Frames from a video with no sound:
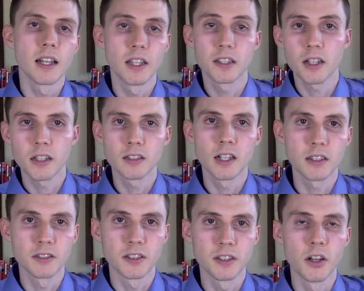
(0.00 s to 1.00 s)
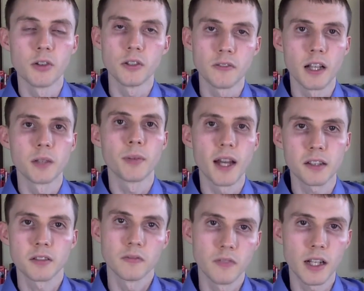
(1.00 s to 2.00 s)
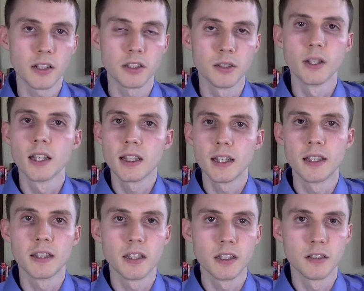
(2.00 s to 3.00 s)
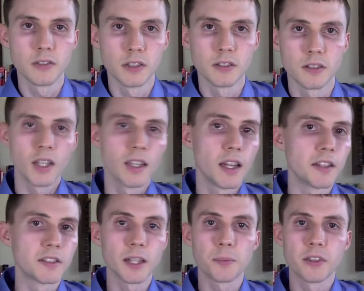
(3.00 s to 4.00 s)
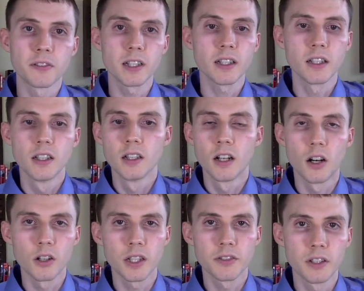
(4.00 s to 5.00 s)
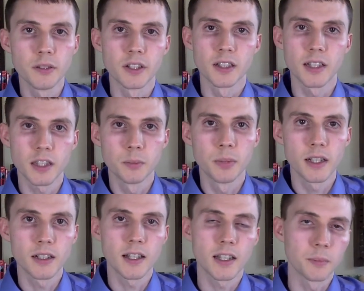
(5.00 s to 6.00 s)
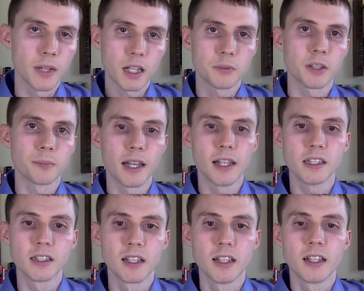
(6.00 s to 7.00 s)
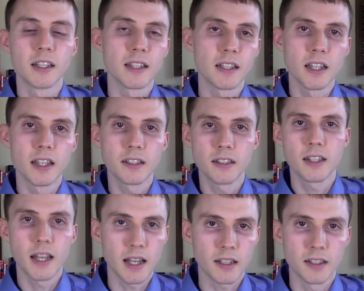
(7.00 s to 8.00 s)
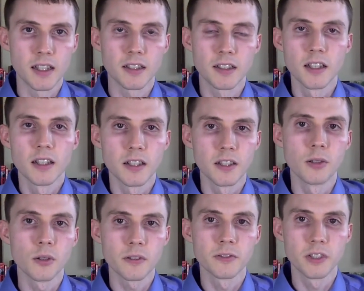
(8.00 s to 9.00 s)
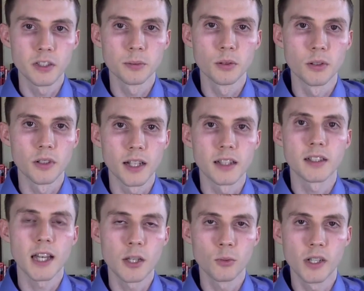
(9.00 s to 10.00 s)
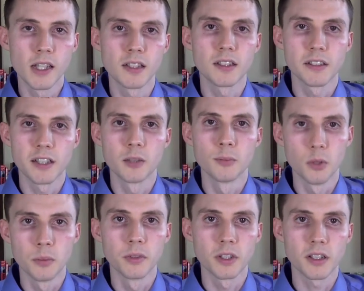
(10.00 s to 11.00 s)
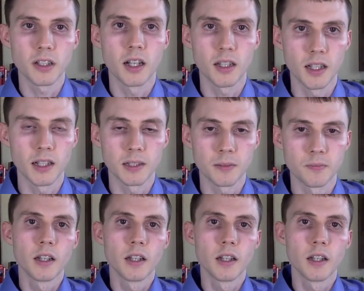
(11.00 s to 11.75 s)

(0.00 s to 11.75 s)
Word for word: and lets other authors know you found massive value in the interviews. Step 3, all you have to do is click the button on the bottom of this page to get instant access to your free report on 10 ways to sell more books online.